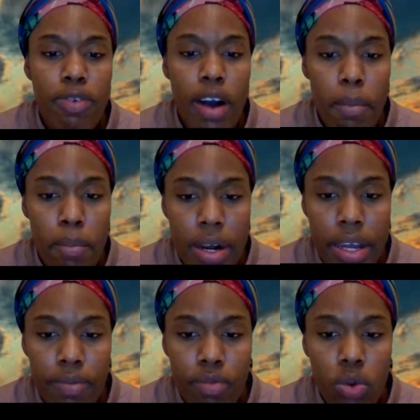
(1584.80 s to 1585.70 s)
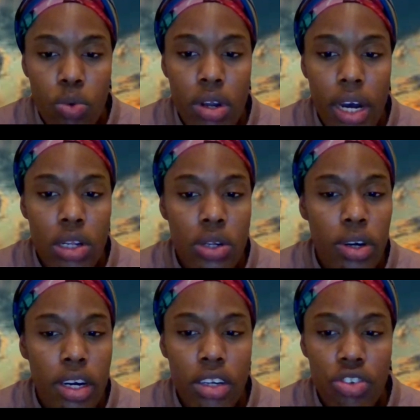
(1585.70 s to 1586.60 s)
family with a
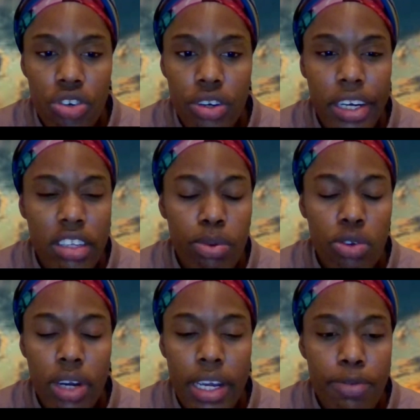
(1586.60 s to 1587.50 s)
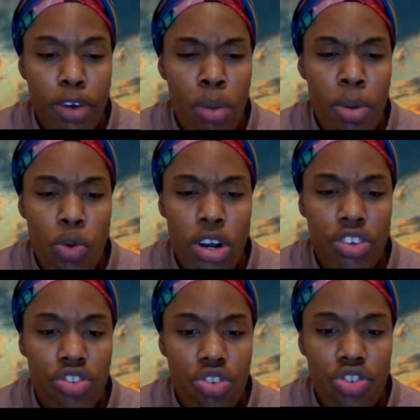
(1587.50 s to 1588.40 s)
local church, a spiritual environment
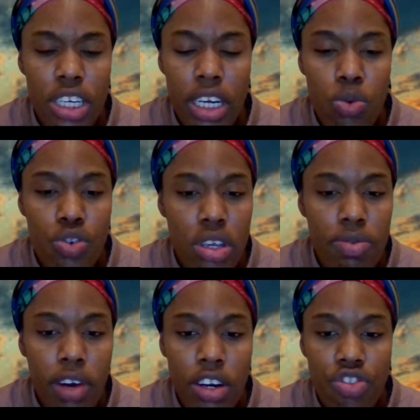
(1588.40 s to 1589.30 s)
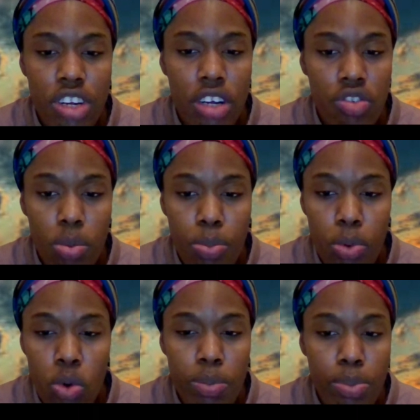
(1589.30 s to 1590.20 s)
where children can receive additional
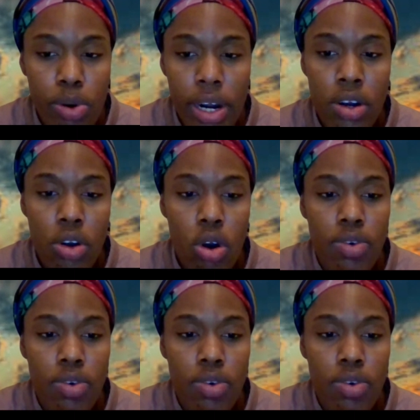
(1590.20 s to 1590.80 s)
support, prayer,